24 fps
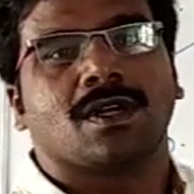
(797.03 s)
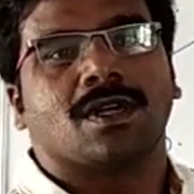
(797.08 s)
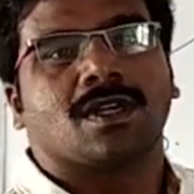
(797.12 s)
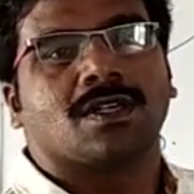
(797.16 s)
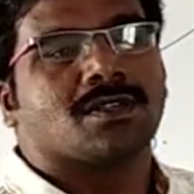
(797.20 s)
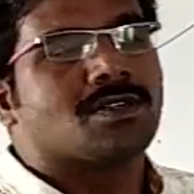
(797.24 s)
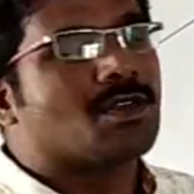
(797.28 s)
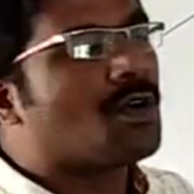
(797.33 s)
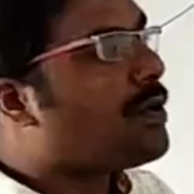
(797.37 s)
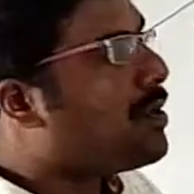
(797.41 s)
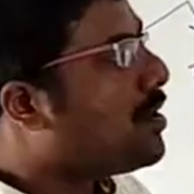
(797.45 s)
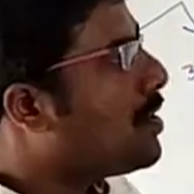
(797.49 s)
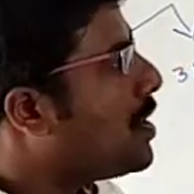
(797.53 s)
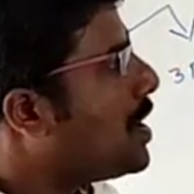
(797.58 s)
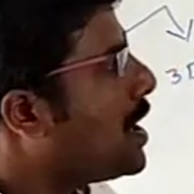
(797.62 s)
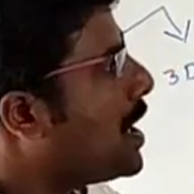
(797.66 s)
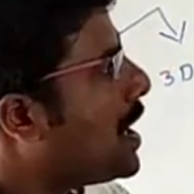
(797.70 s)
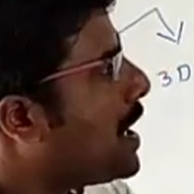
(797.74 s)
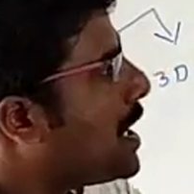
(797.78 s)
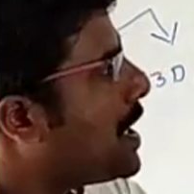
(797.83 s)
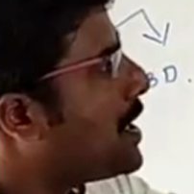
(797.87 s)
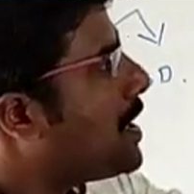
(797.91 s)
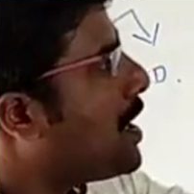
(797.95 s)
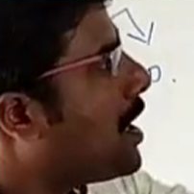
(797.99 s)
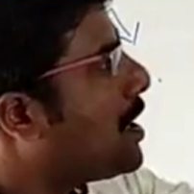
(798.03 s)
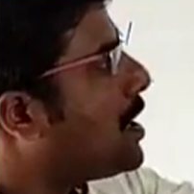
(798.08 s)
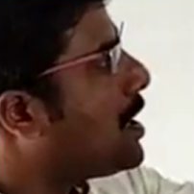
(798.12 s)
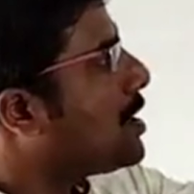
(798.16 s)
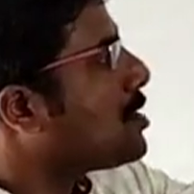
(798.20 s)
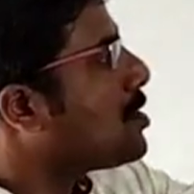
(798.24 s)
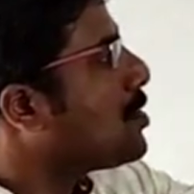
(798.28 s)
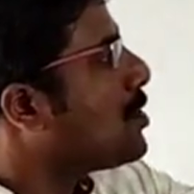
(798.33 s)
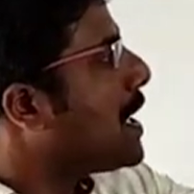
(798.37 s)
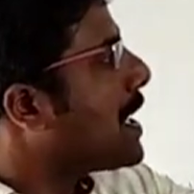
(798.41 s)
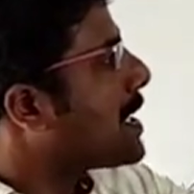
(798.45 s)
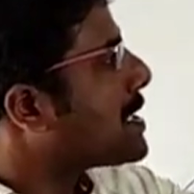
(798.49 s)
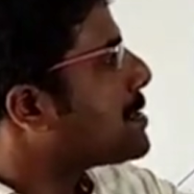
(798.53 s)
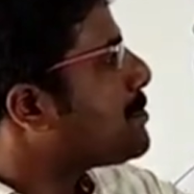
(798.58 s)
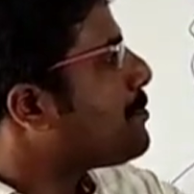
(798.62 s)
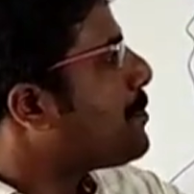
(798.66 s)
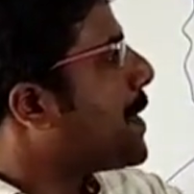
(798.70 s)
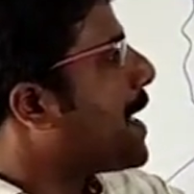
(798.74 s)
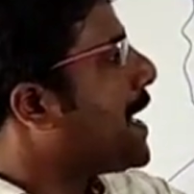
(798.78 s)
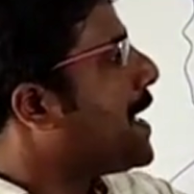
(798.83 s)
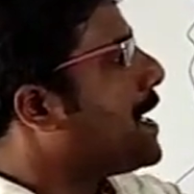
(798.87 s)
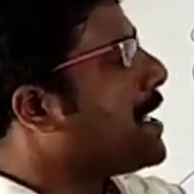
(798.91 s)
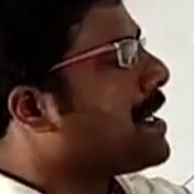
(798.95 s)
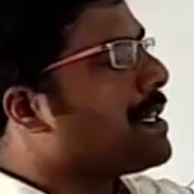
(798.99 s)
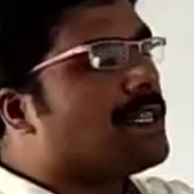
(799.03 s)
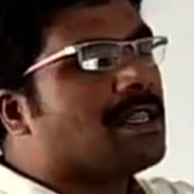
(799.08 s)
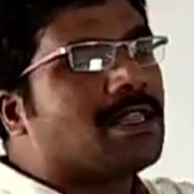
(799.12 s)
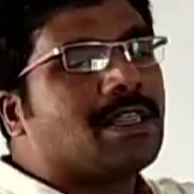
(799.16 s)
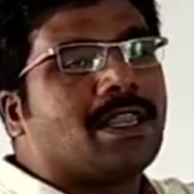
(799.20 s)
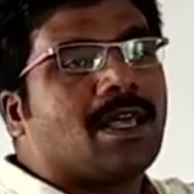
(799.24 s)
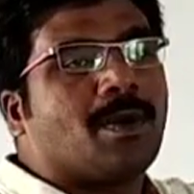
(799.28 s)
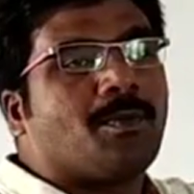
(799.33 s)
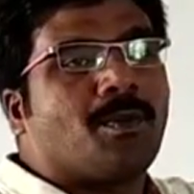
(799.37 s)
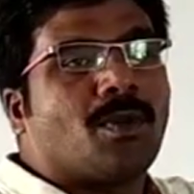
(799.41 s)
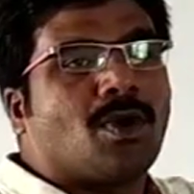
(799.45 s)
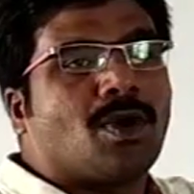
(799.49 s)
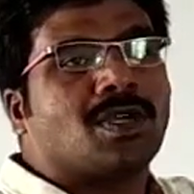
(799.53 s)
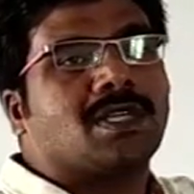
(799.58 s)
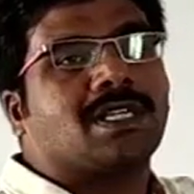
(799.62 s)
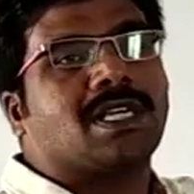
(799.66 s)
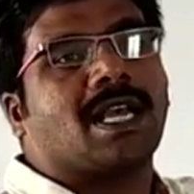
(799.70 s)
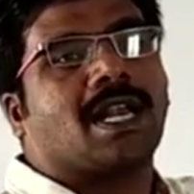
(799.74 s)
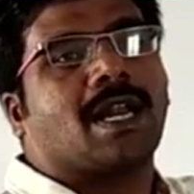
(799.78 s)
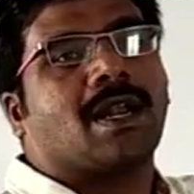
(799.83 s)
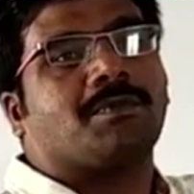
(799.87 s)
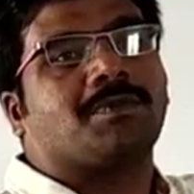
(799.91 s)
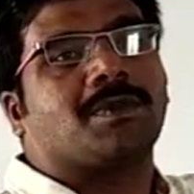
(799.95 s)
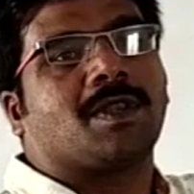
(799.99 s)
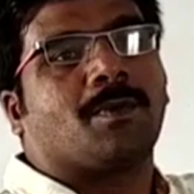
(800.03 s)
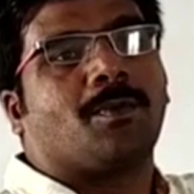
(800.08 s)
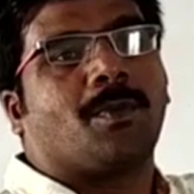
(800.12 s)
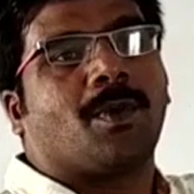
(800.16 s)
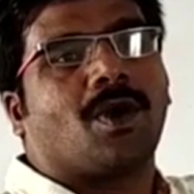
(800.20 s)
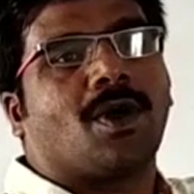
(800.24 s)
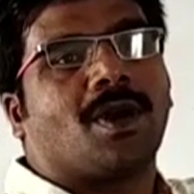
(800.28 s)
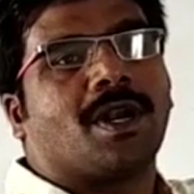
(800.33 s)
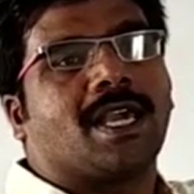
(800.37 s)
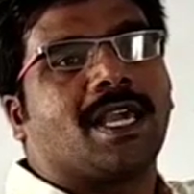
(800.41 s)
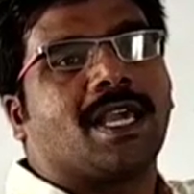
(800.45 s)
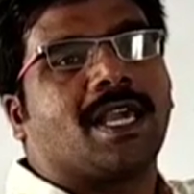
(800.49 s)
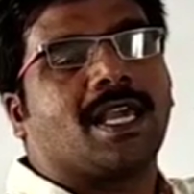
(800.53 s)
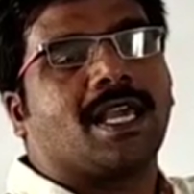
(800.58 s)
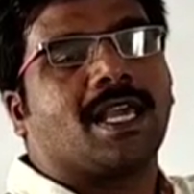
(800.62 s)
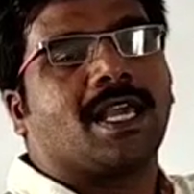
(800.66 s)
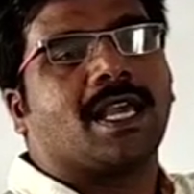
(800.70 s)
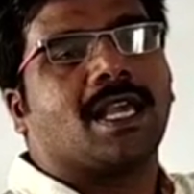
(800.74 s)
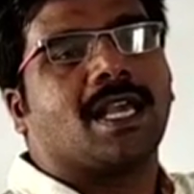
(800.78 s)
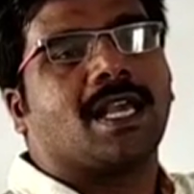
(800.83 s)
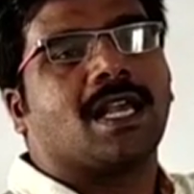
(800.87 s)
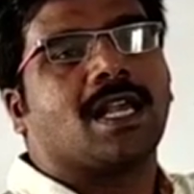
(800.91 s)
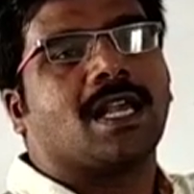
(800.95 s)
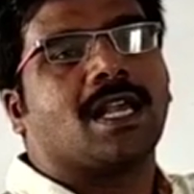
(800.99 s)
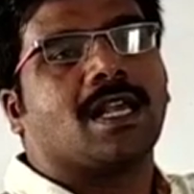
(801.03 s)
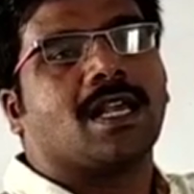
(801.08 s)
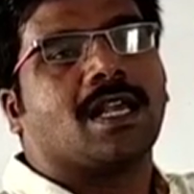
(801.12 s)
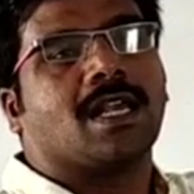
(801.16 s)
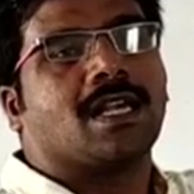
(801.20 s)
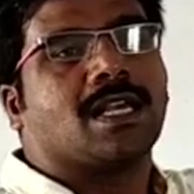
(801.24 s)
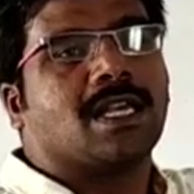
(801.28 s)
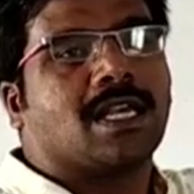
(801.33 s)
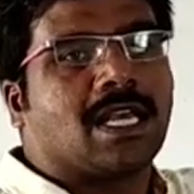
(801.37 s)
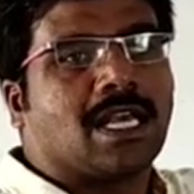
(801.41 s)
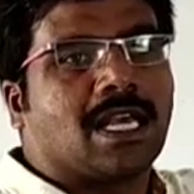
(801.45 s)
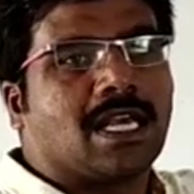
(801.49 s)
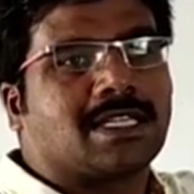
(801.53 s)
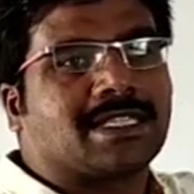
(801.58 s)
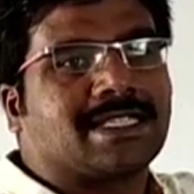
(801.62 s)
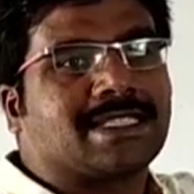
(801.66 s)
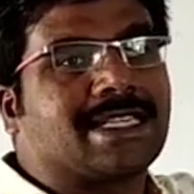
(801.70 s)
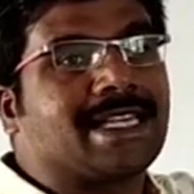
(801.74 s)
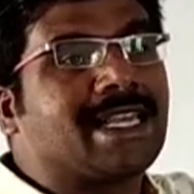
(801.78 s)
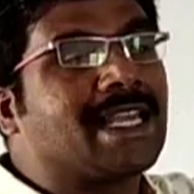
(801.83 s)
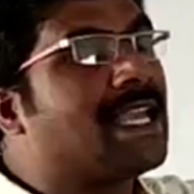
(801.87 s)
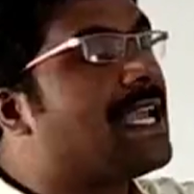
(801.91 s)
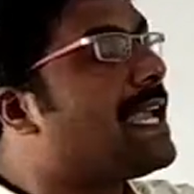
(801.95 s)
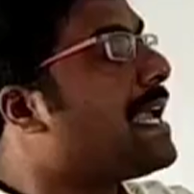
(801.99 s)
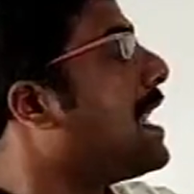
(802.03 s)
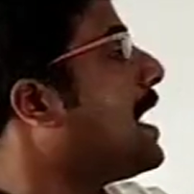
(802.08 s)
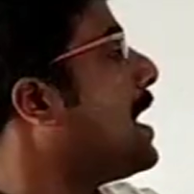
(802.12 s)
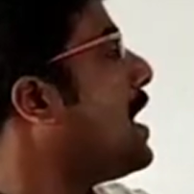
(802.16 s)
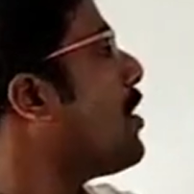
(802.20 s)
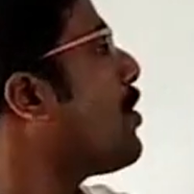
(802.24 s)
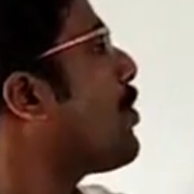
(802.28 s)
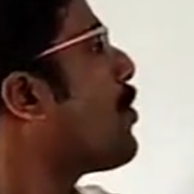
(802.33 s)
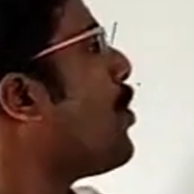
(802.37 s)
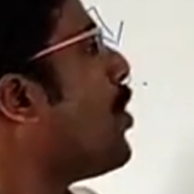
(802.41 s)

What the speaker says: So in order to explain the motion of the body, a single